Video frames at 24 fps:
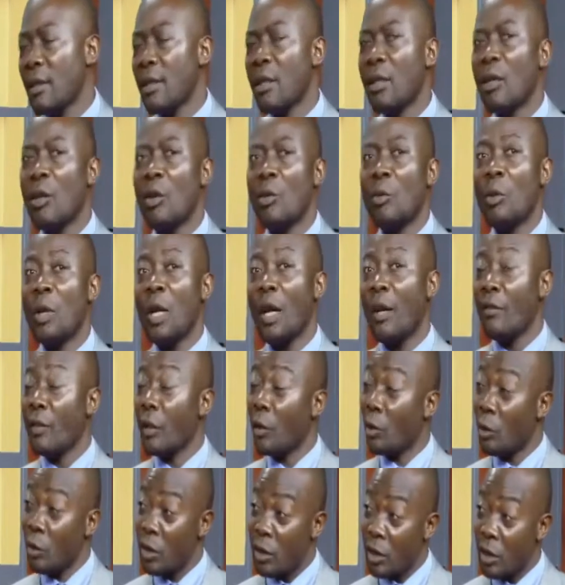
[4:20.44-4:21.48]
We have a
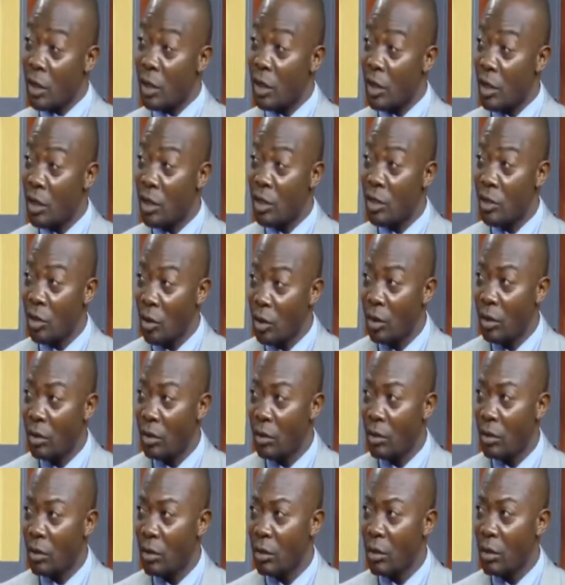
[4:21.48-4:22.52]
constitution.
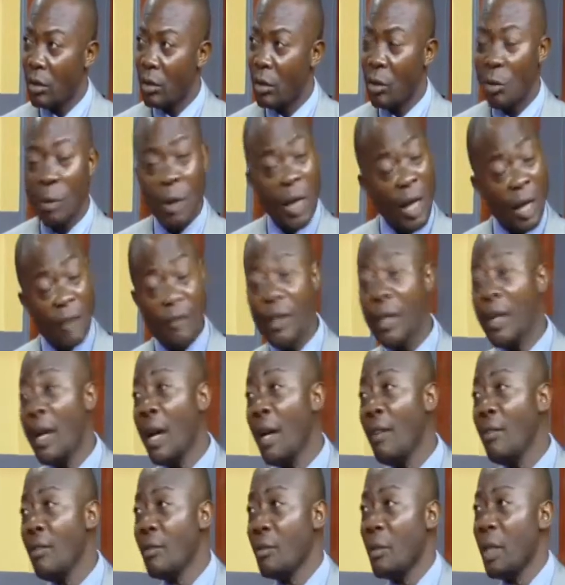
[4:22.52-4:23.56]
We have a
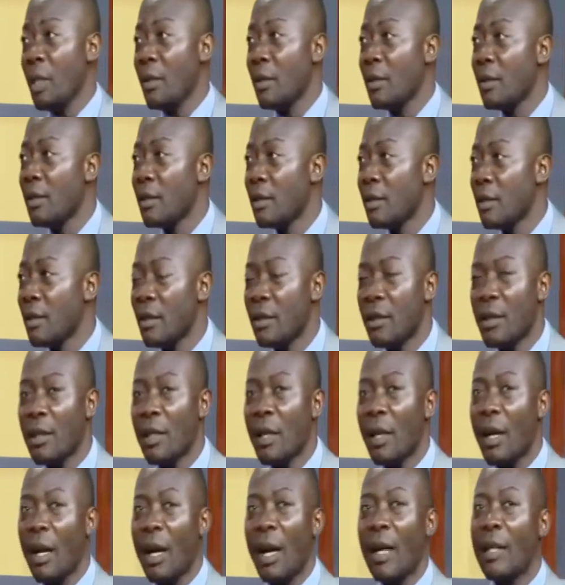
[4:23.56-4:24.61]
government.
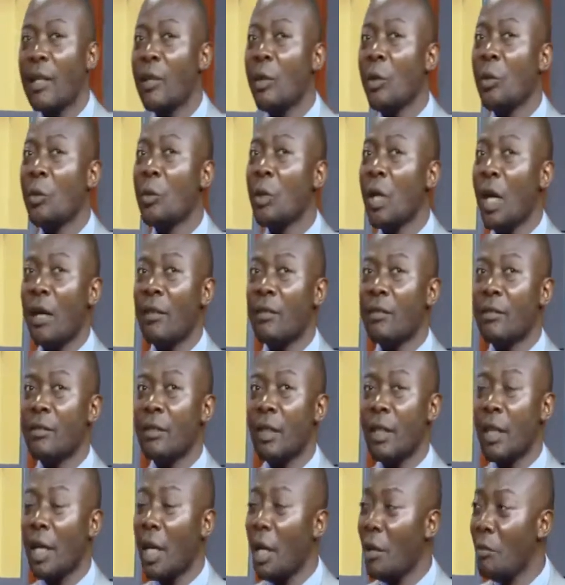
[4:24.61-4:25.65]
I know we have a
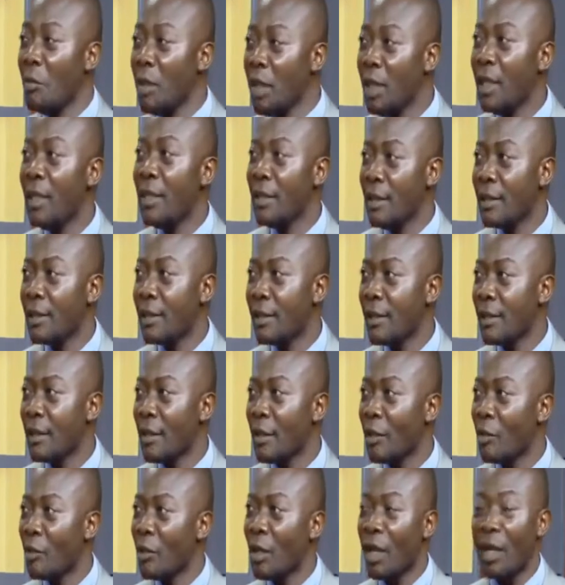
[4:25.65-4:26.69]
cabinet.
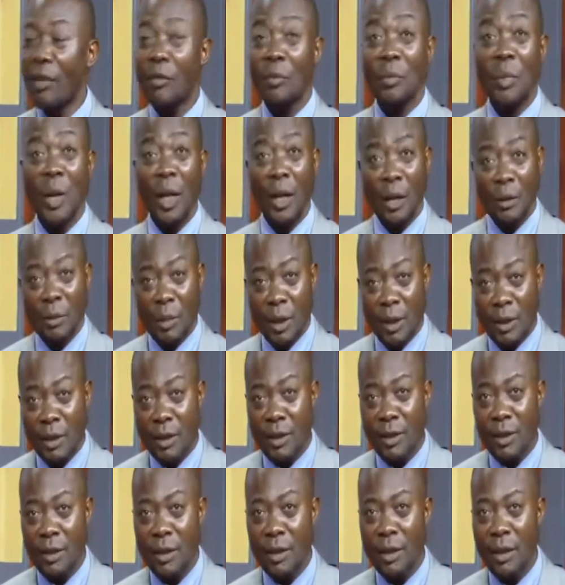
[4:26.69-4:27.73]
We have parliament.
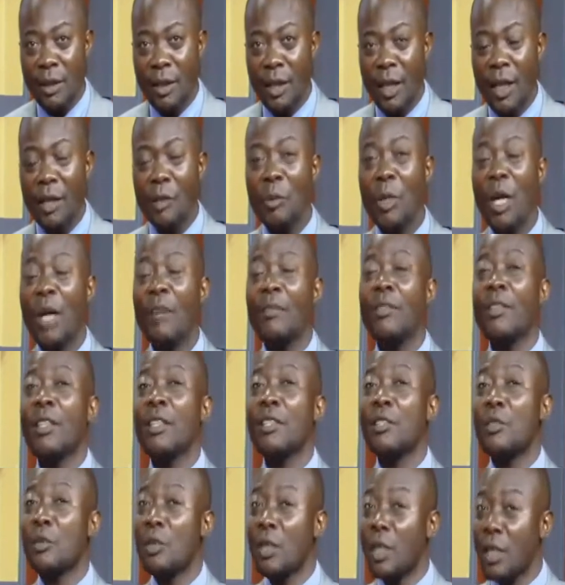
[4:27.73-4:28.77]
And we have the
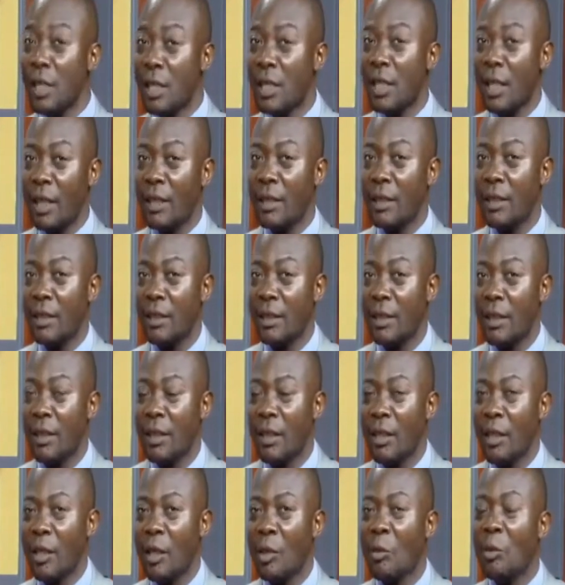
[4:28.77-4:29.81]
judiciary.
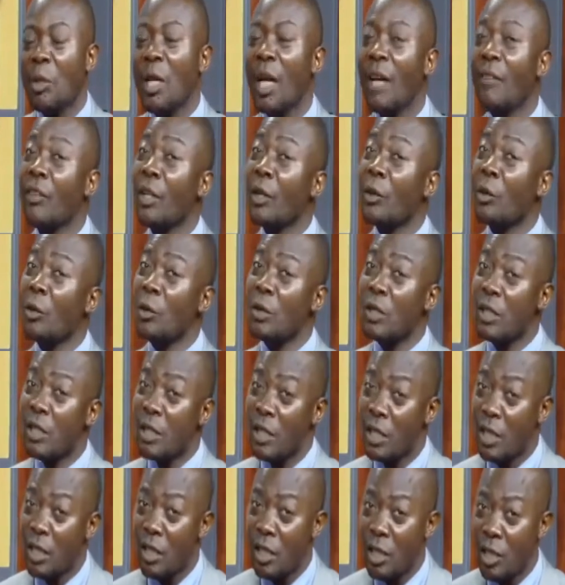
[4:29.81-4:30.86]
We have a
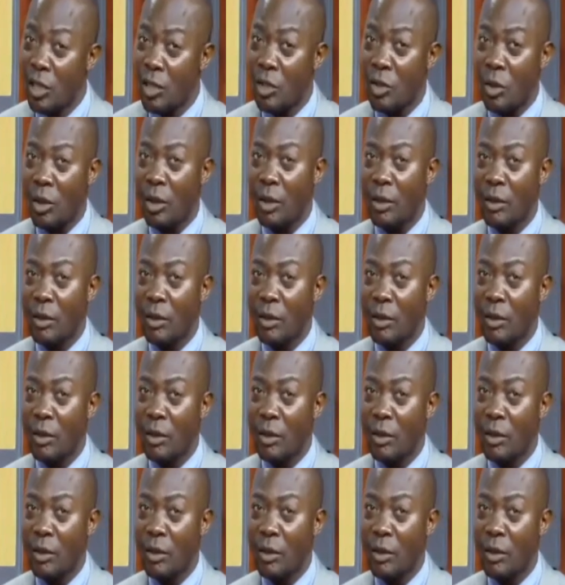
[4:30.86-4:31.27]
constitution.